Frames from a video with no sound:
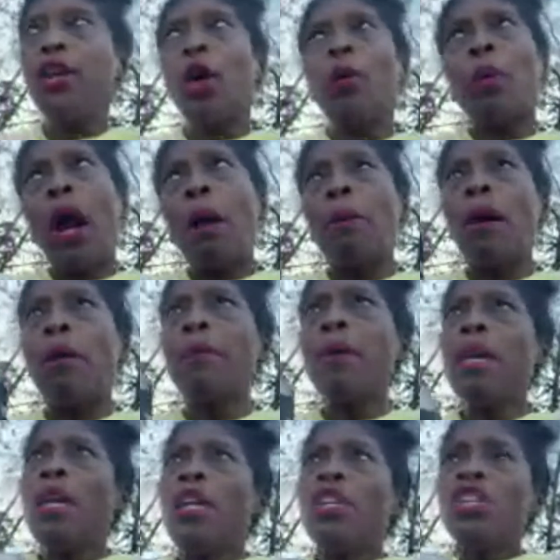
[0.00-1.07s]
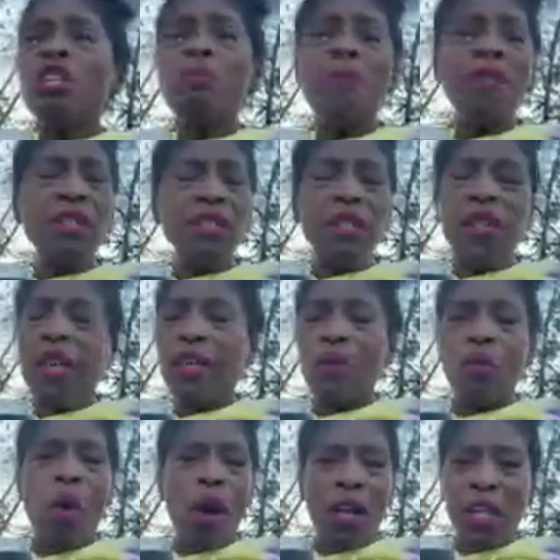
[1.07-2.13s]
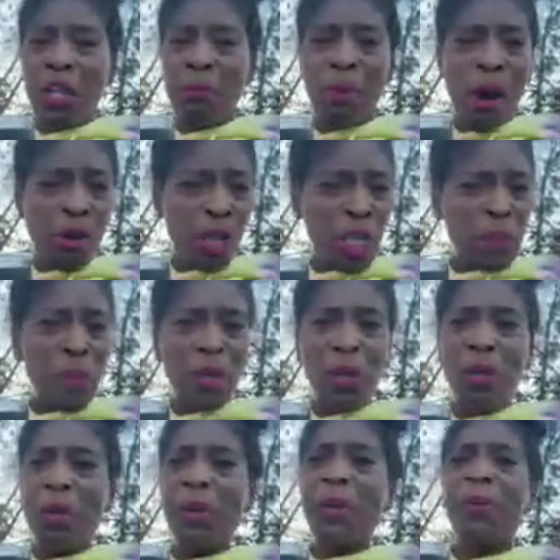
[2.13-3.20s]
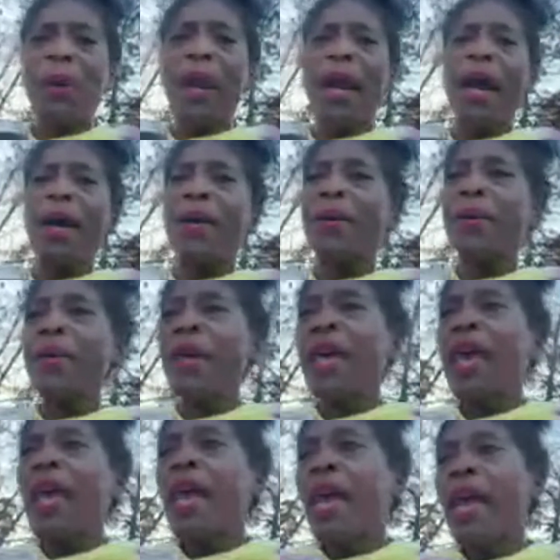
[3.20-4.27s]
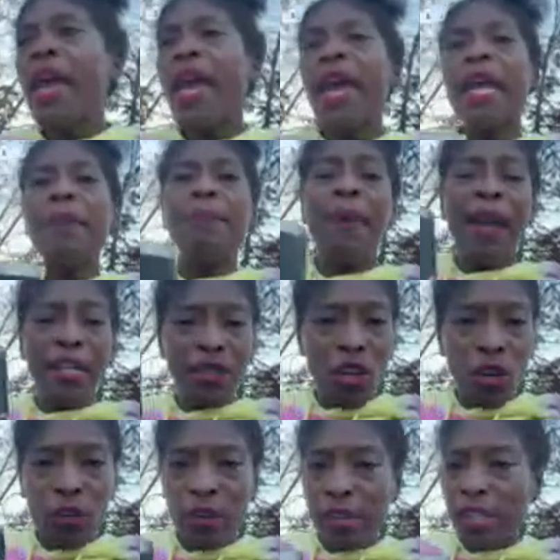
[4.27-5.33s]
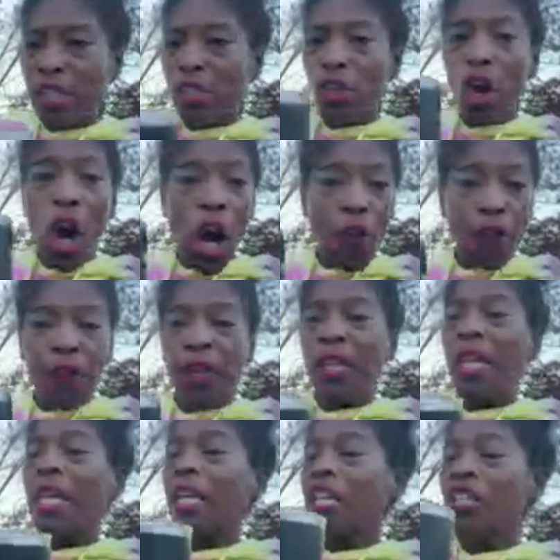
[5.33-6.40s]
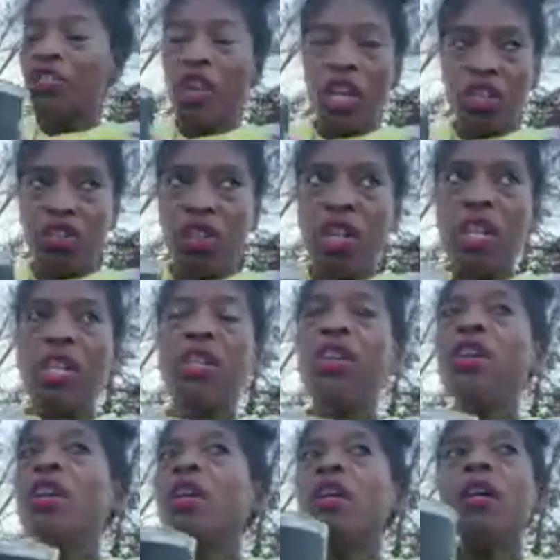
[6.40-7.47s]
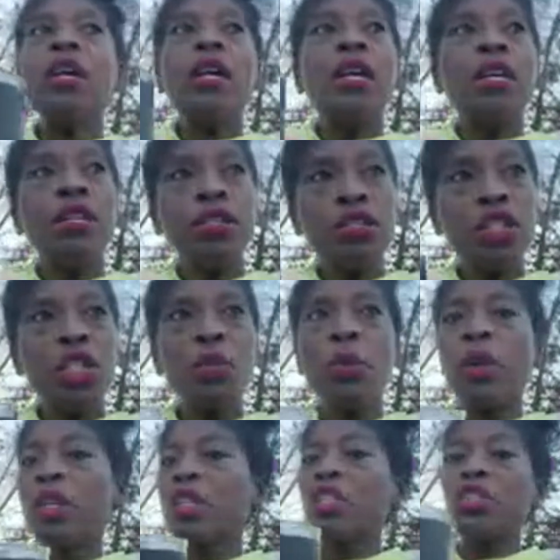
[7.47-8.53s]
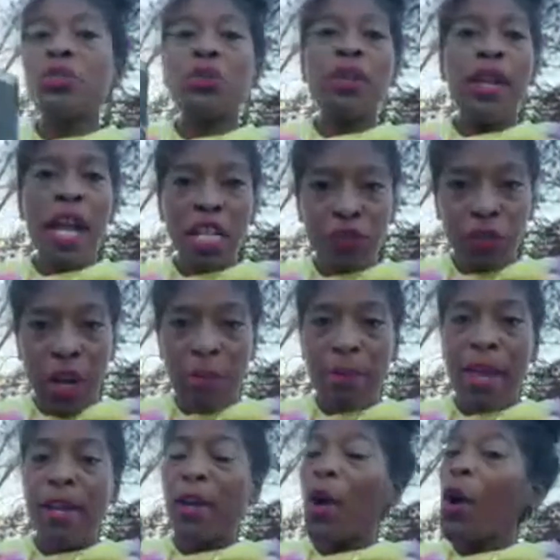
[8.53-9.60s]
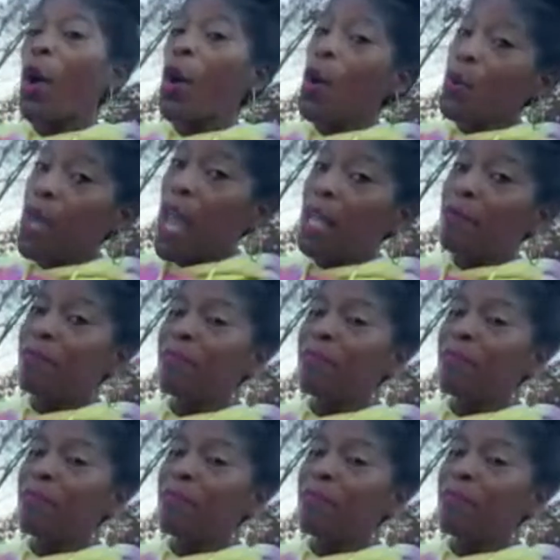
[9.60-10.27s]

no problem. She mentioned like walking pneumonia has been going around, and based on Kristen's coughing and congestion, she wanted to do an X-ray. I'm like, okay.